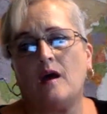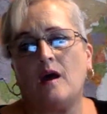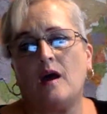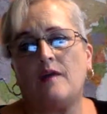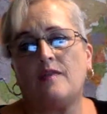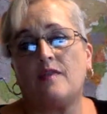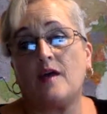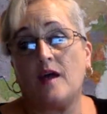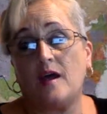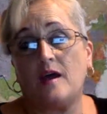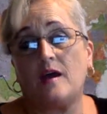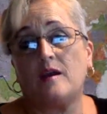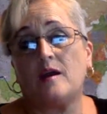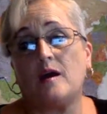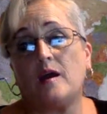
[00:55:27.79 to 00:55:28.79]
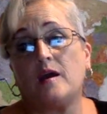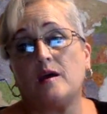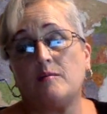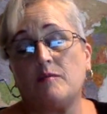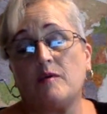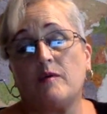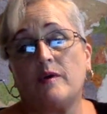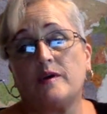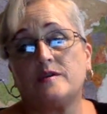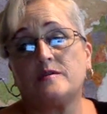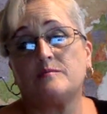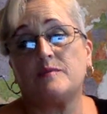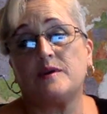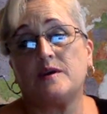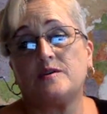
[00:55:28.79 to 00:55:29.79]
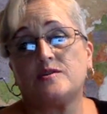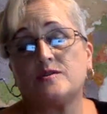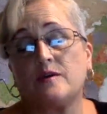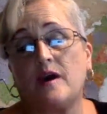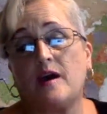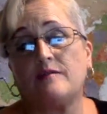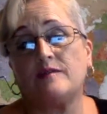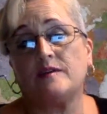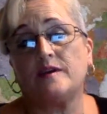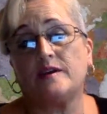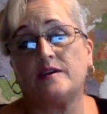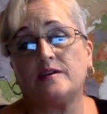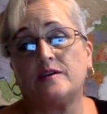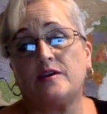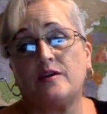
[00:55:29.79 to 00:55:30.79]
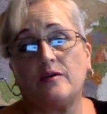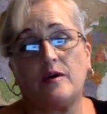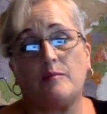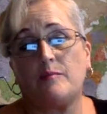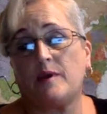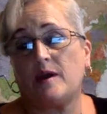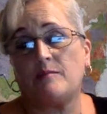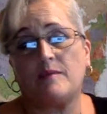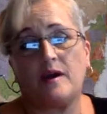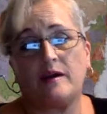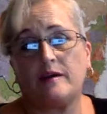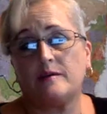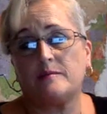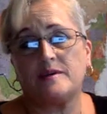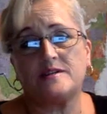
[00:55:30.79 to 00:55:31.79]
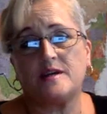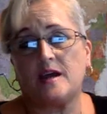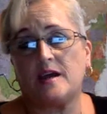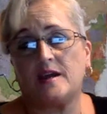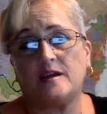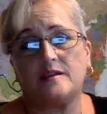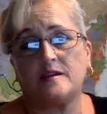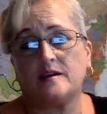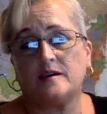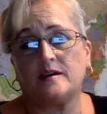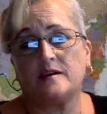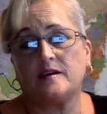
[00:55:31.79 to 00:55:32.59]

And then I am going to be traveling Europe, but I'm not going to be taking the